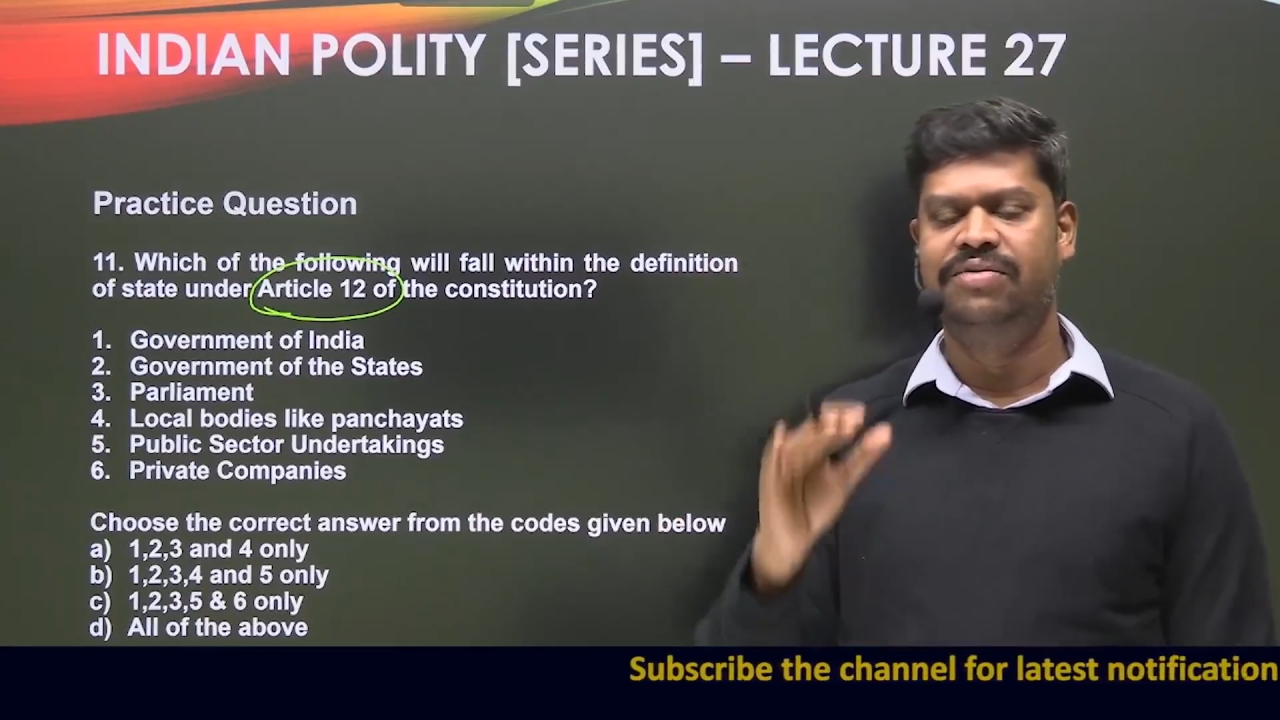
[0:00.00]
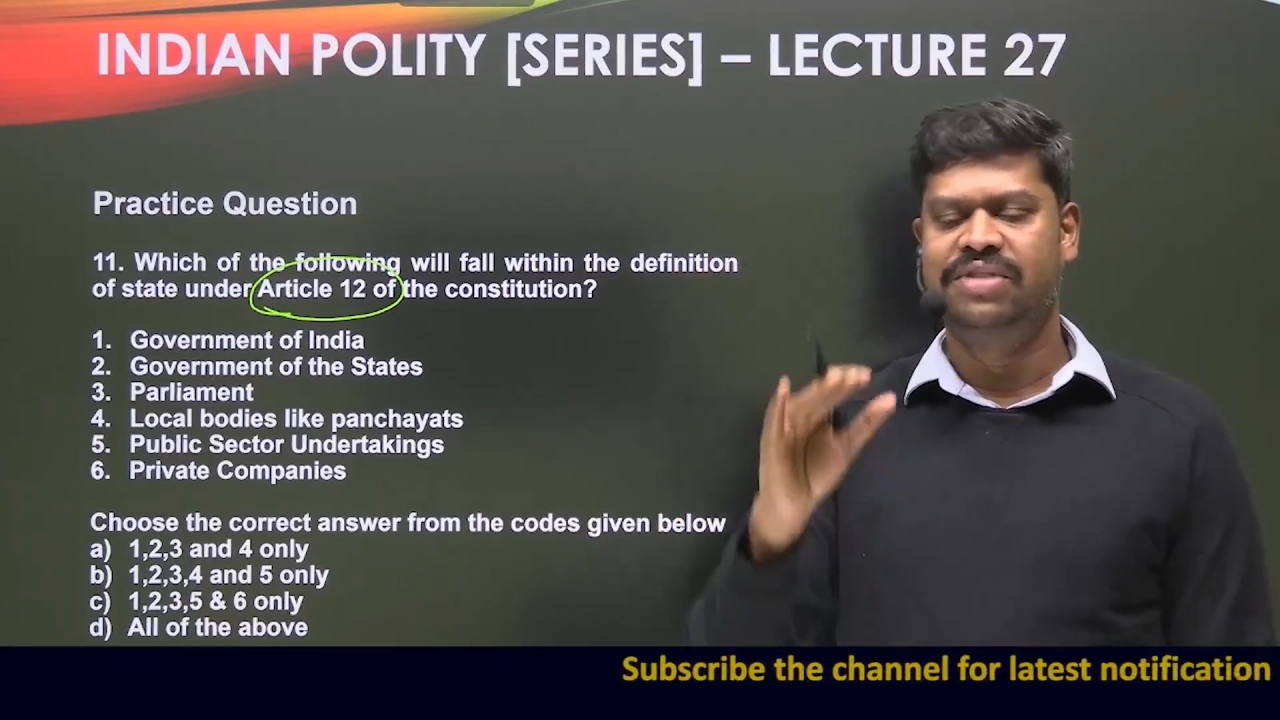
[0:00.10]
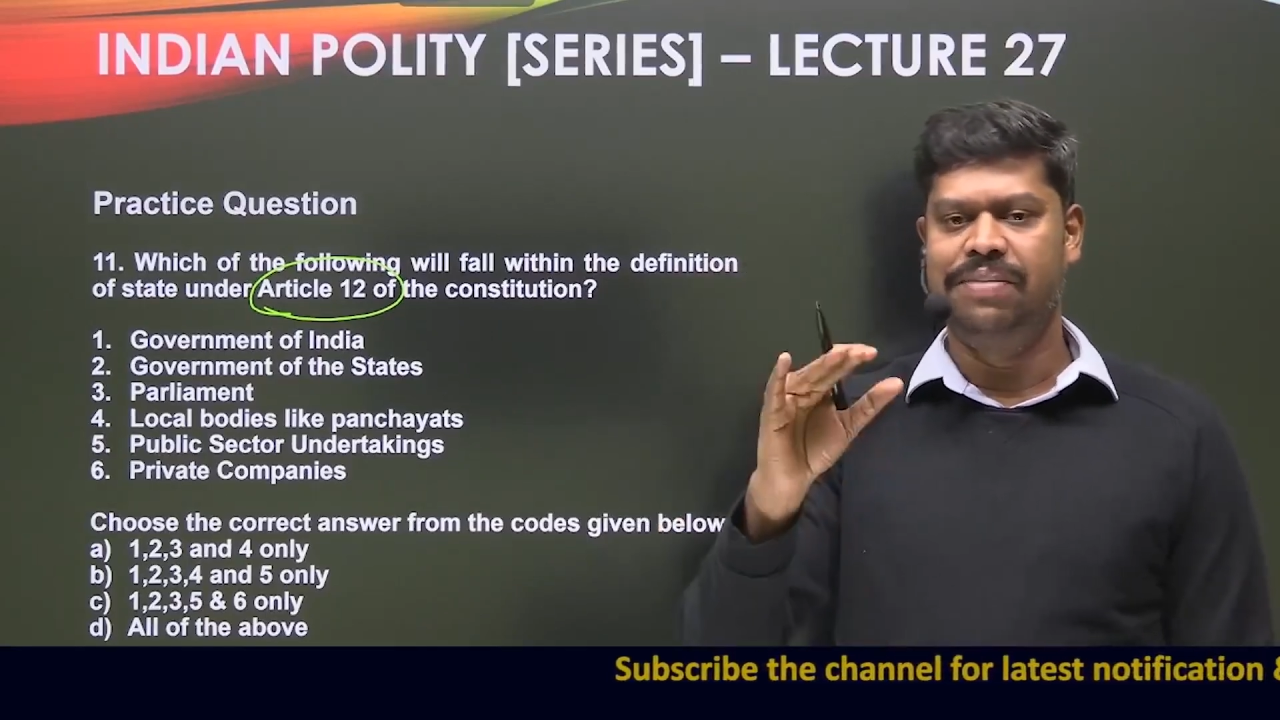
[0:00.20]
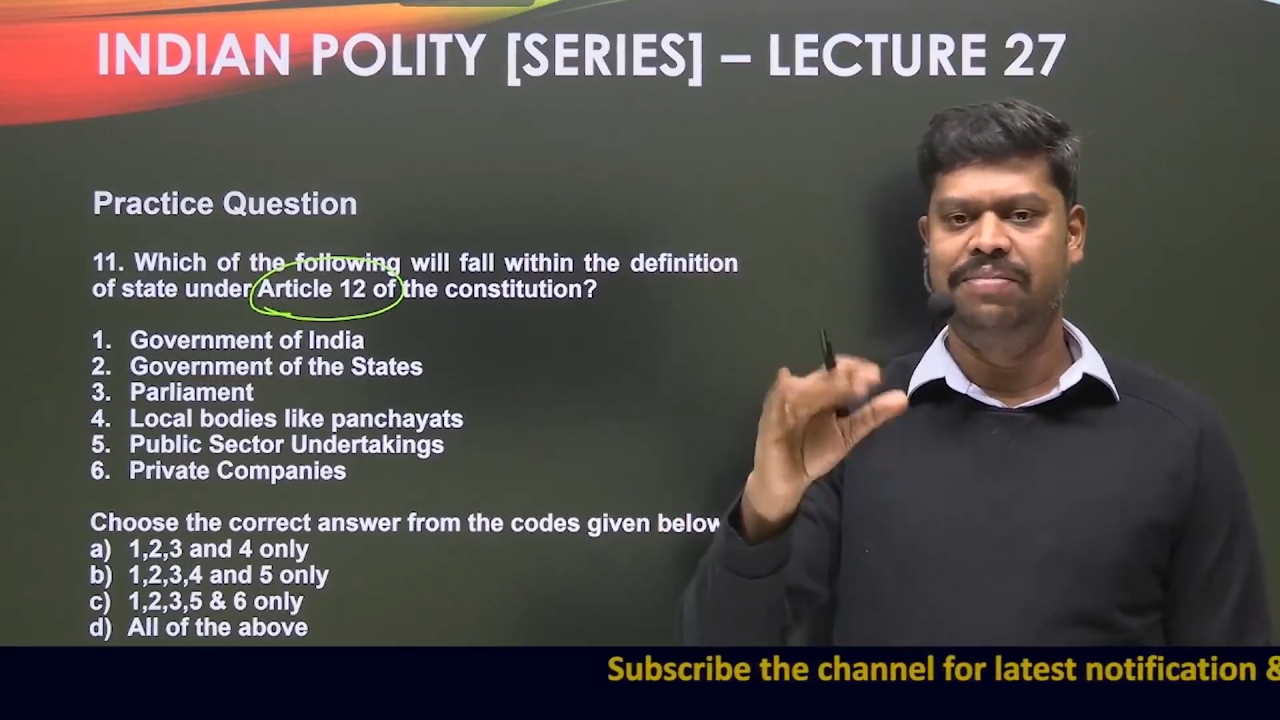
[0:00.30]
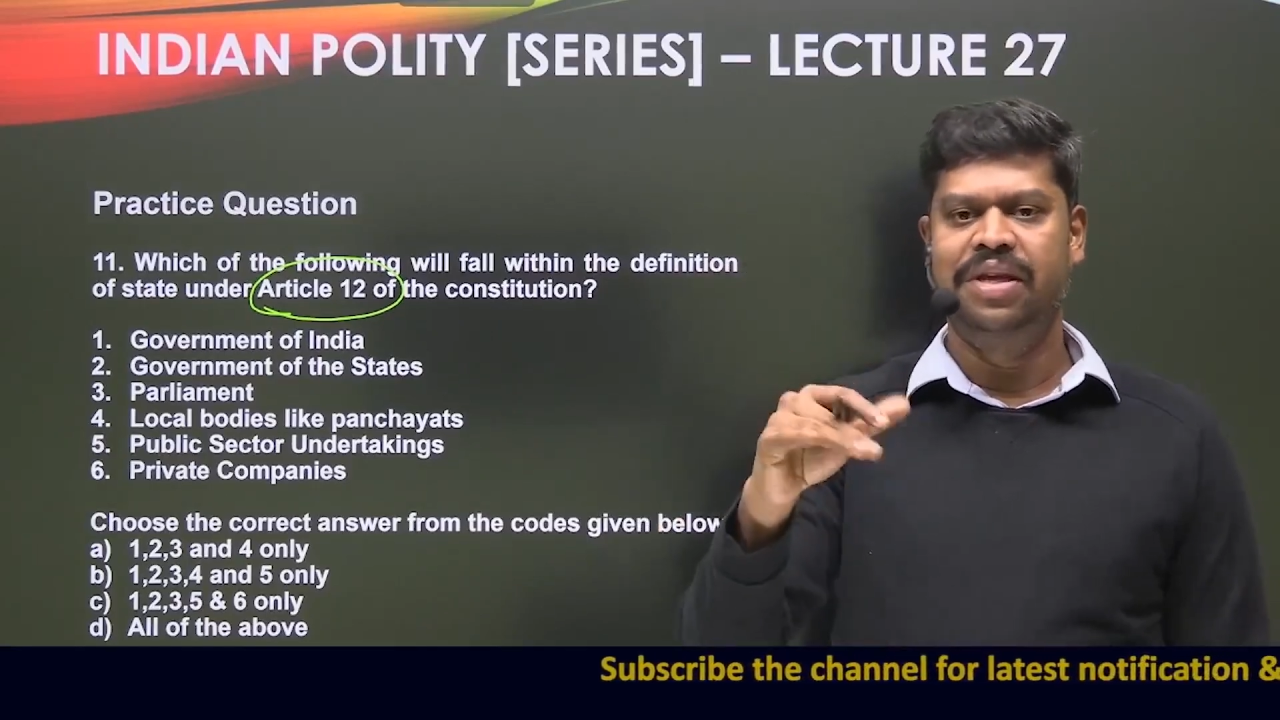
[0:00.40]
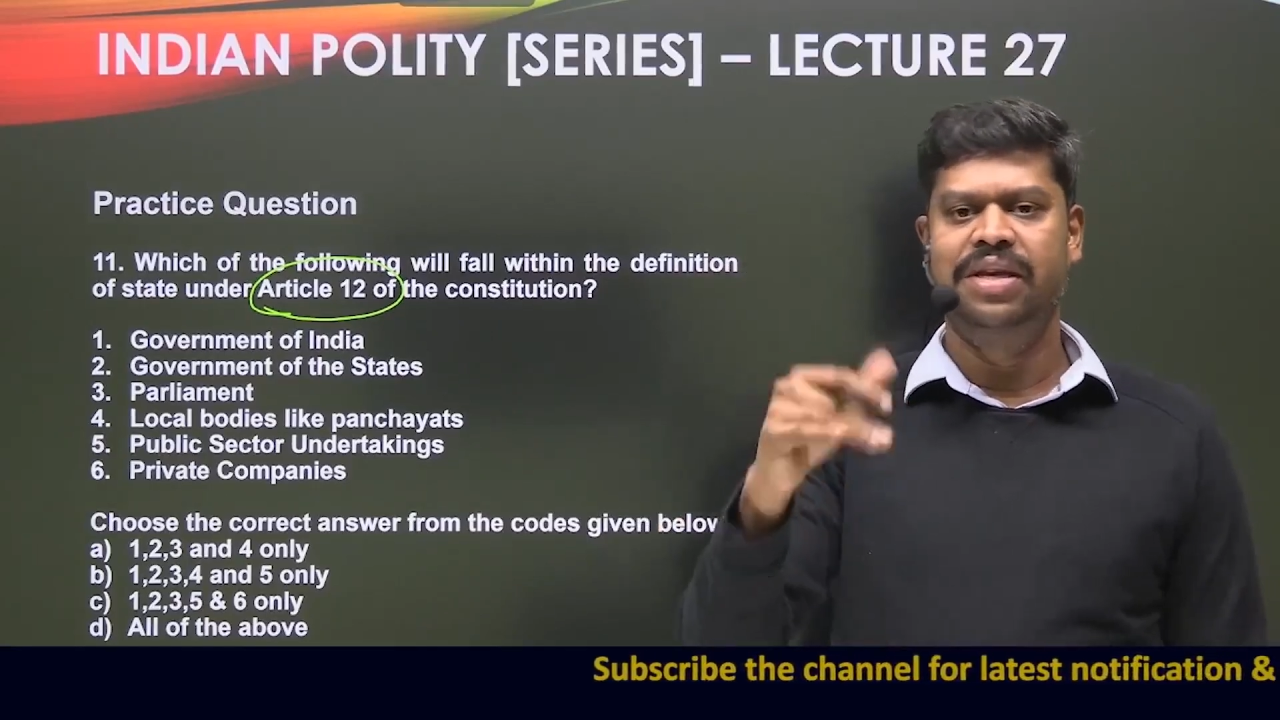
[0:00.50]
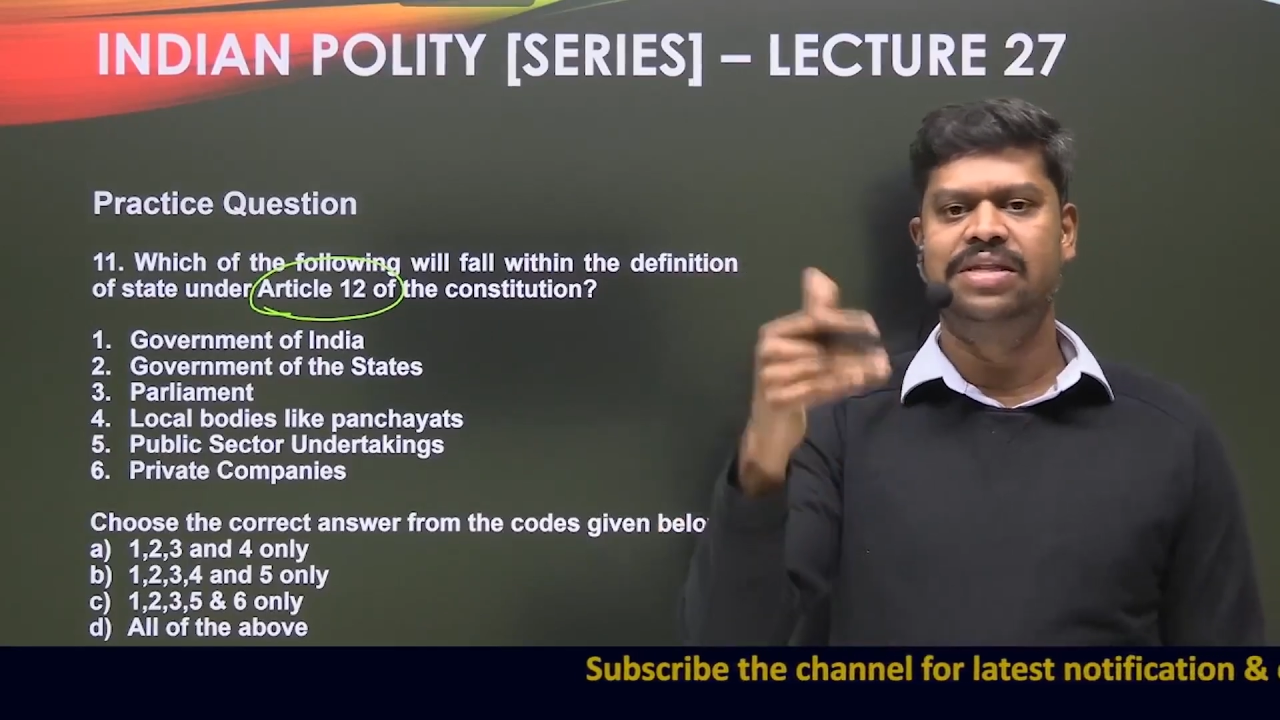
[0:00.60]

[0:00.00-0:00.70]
something is